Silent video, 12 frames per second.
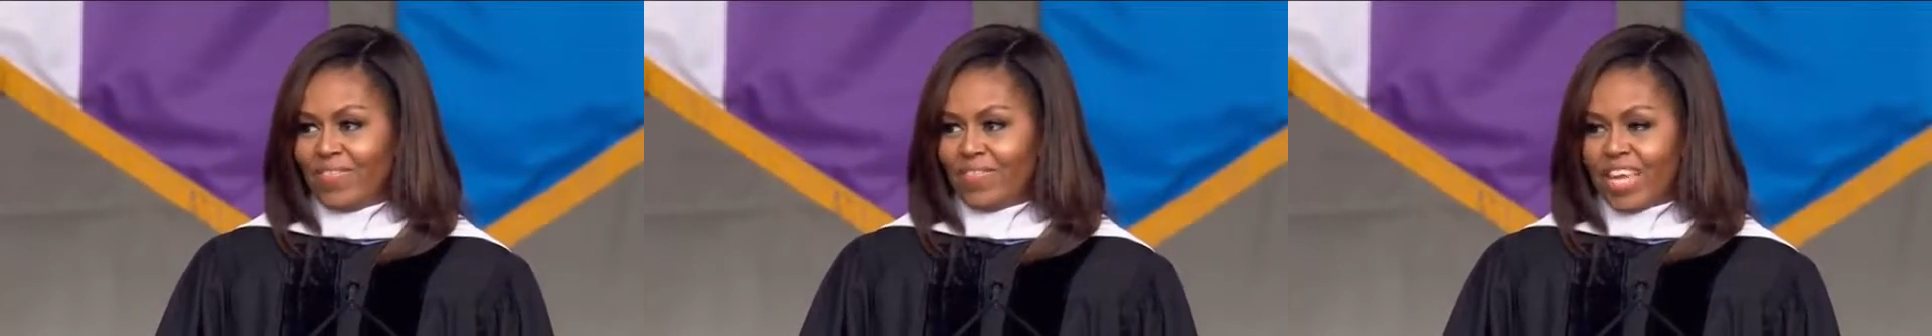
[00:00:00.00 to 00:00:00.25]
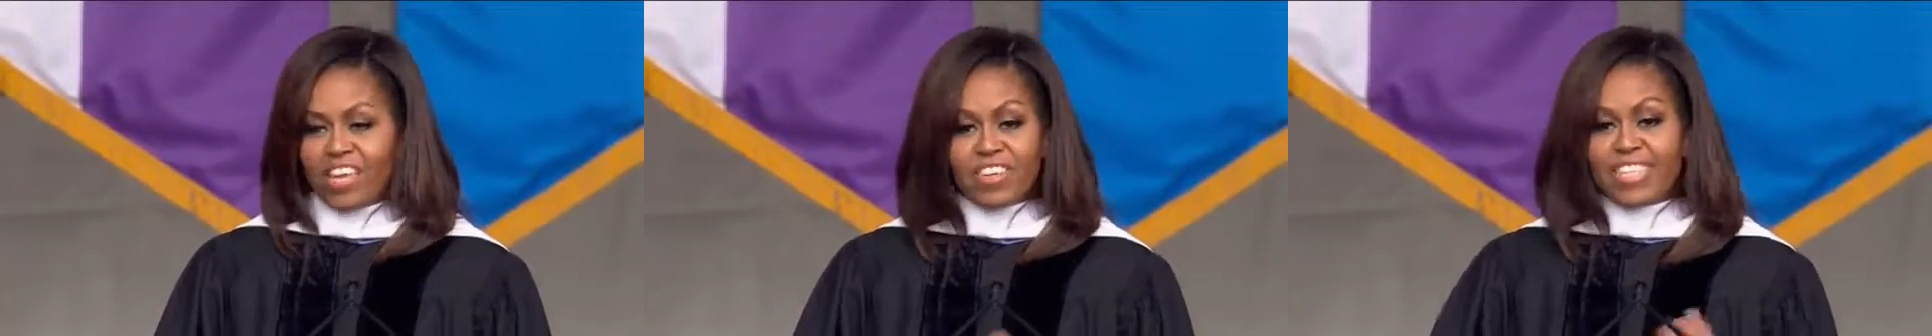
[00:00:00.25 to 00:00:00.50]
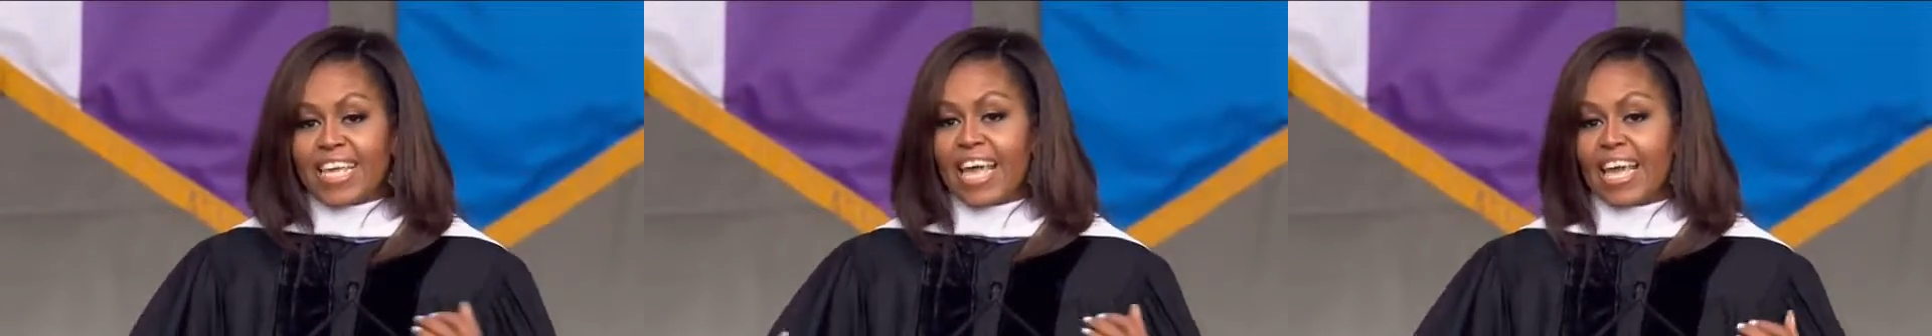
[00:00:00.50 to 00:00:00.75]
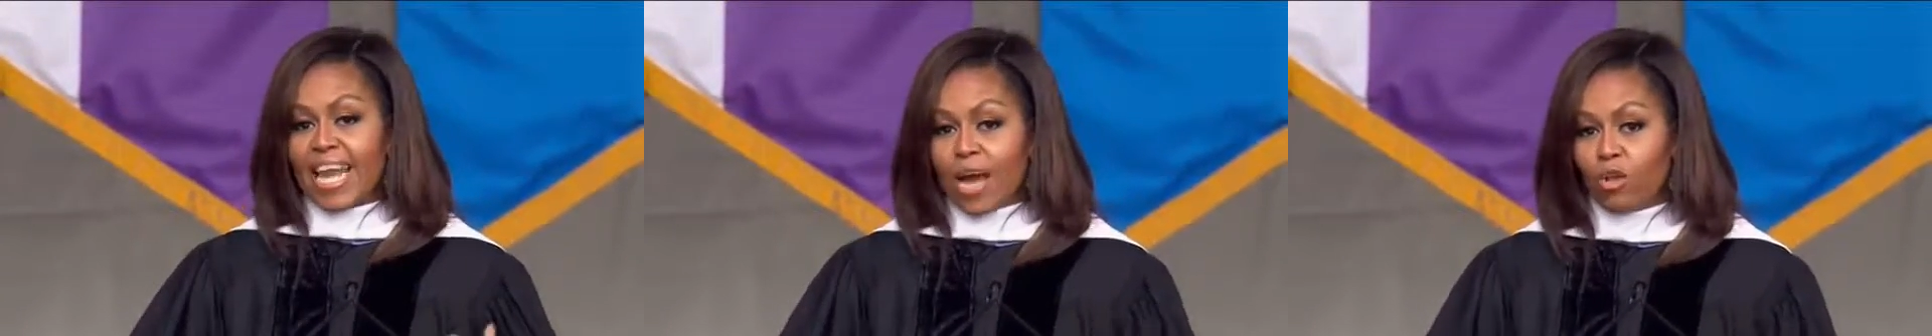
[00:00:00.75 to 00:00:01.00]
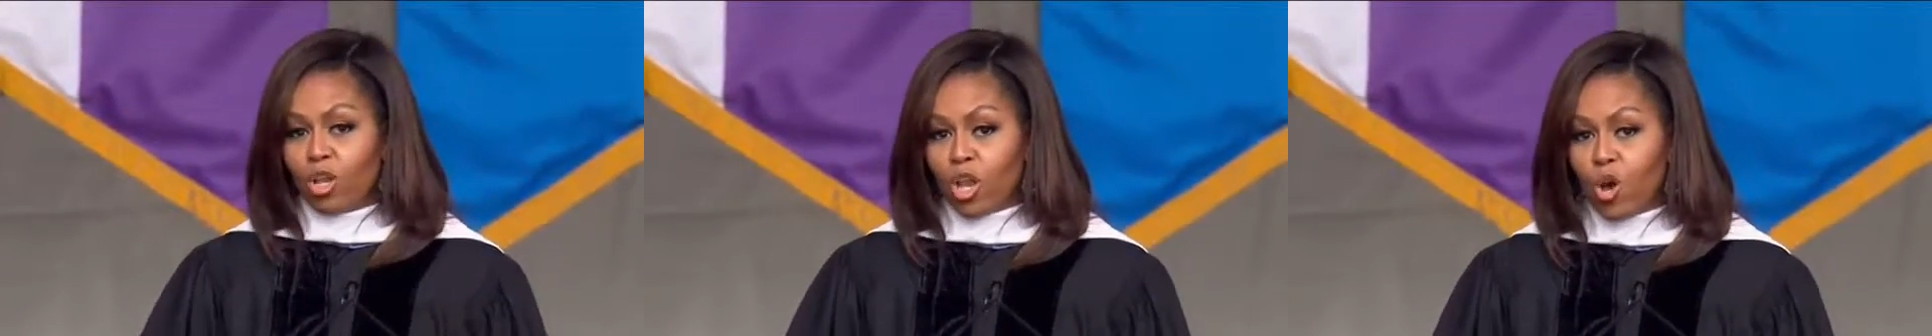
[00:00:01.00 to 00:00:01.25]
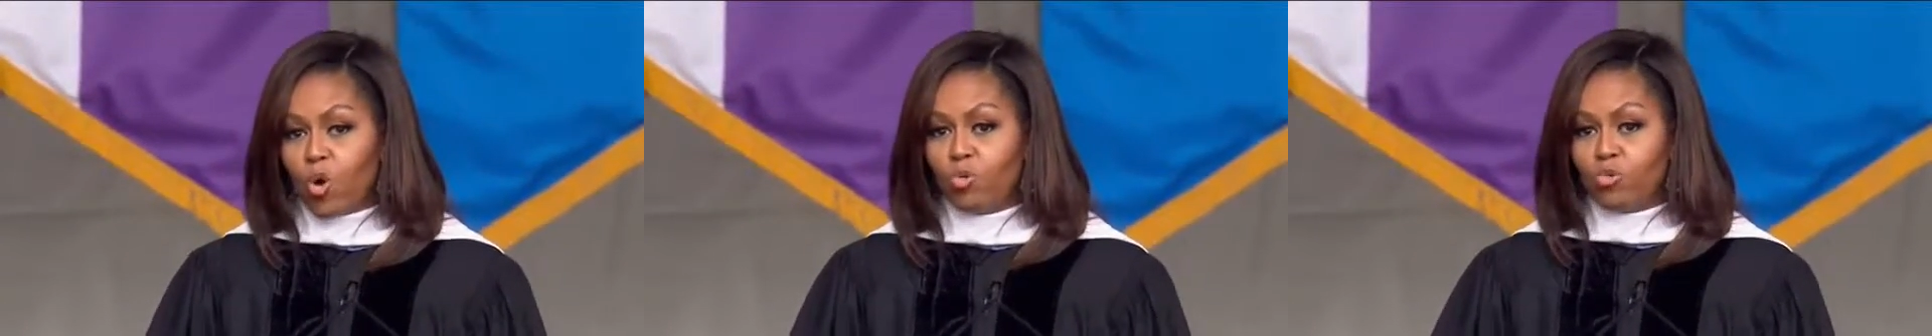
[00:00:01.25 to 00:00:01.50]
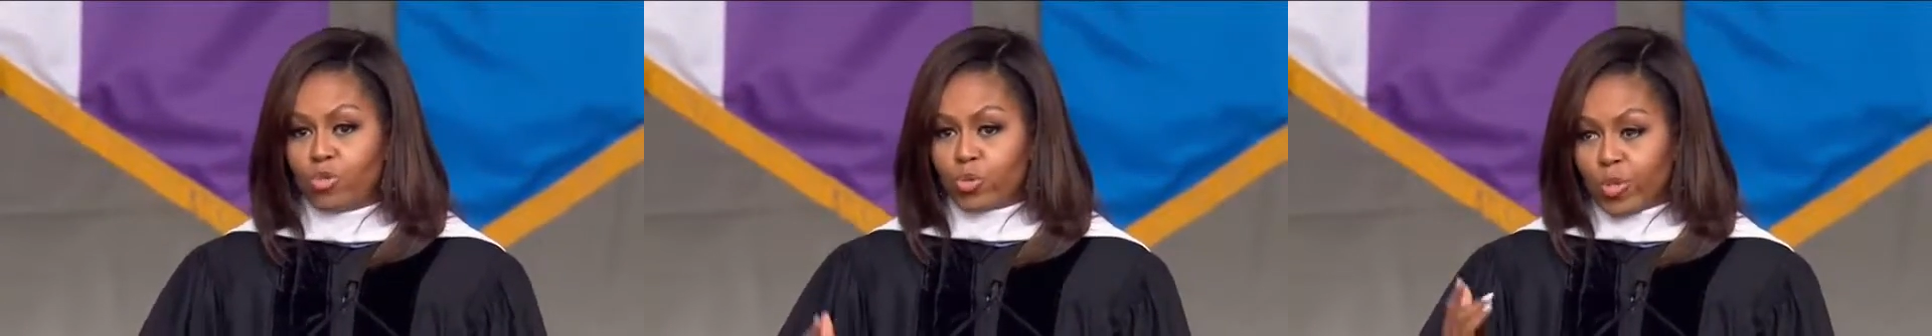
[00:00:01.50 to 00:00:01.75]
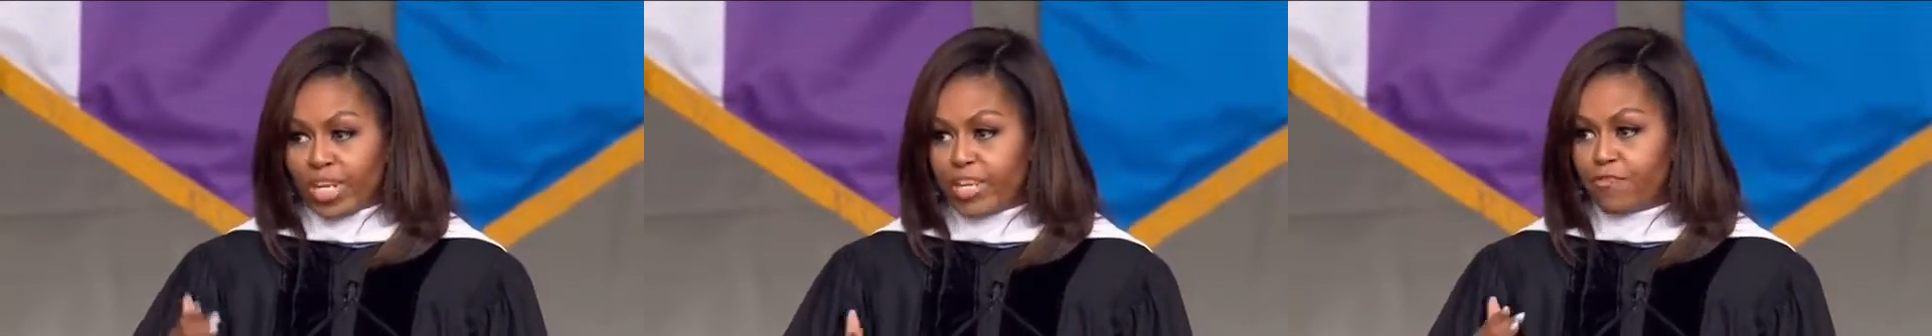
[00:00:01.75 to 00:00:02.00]
even taking out loans
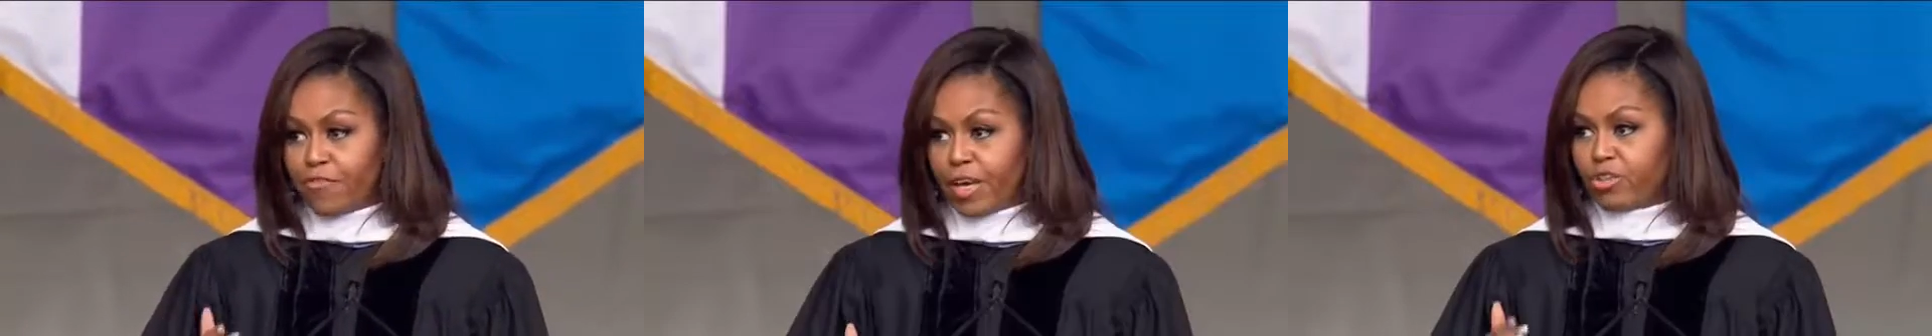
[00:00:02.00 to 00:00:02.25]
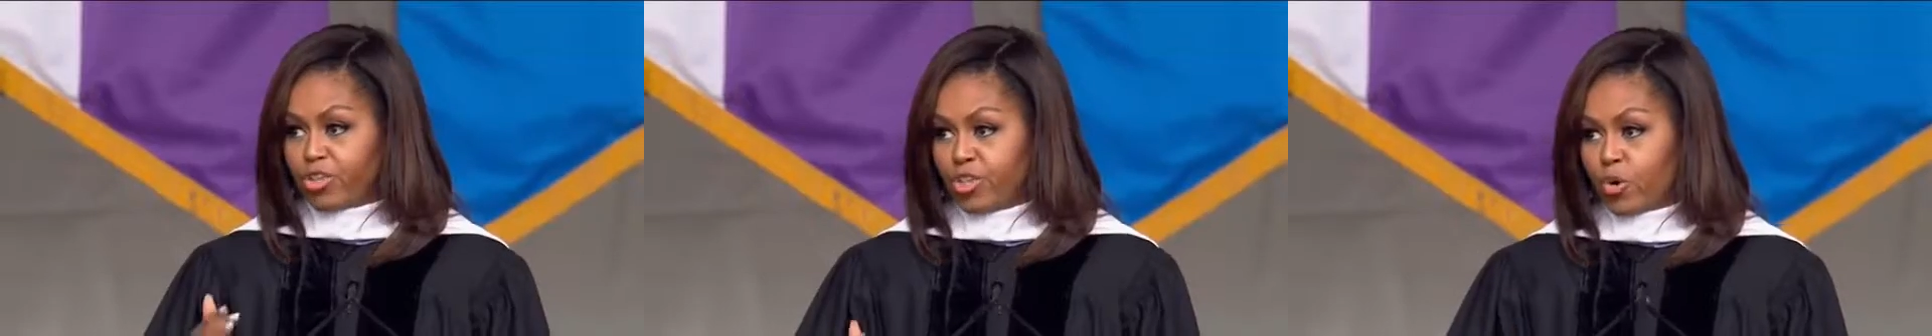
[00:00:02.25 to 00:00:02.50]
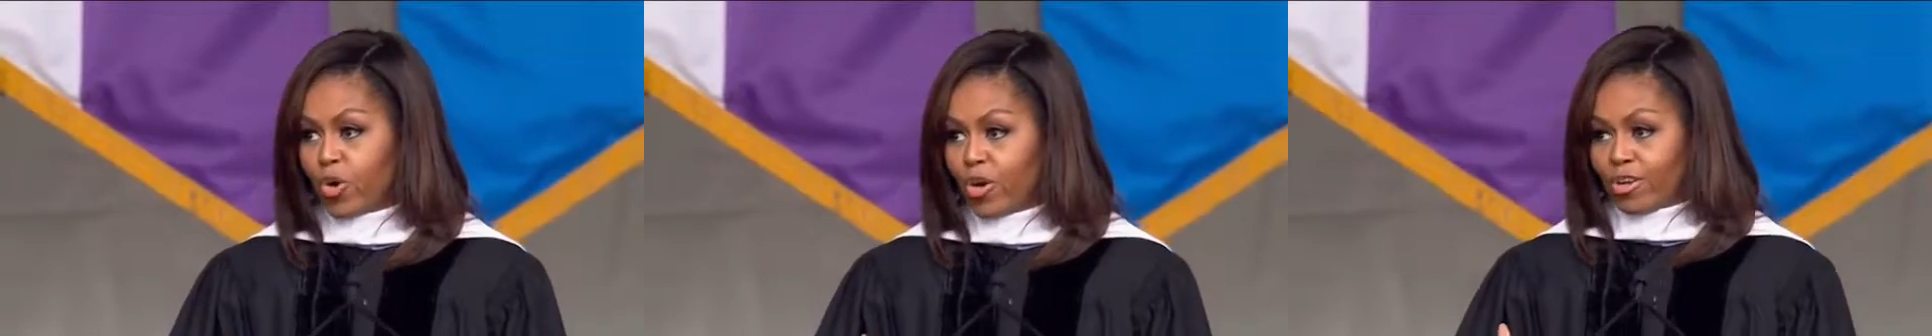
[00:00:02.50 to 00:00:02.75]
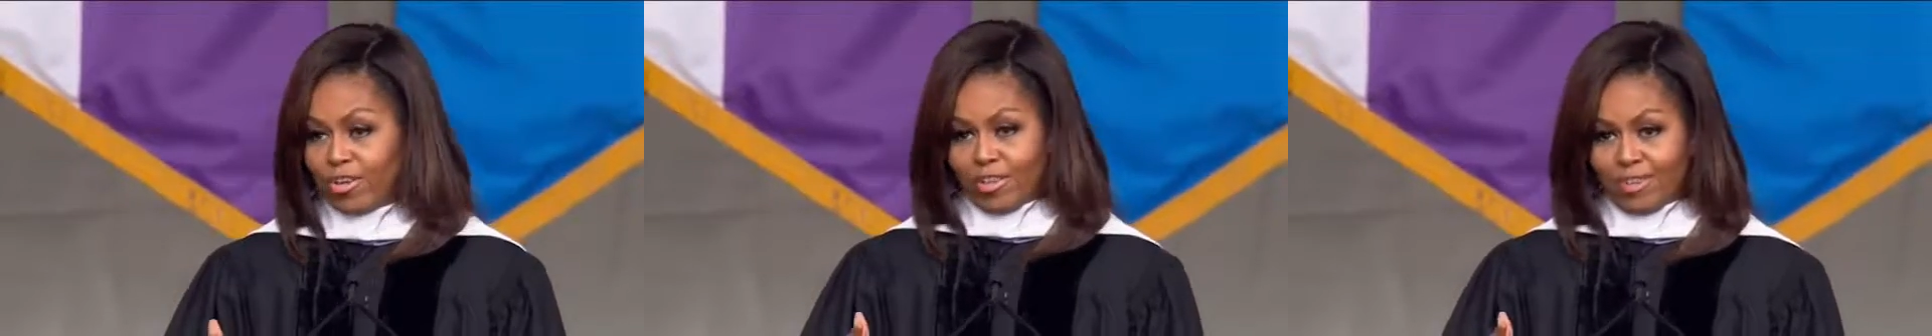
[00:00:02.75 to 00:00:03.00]
when he fell short.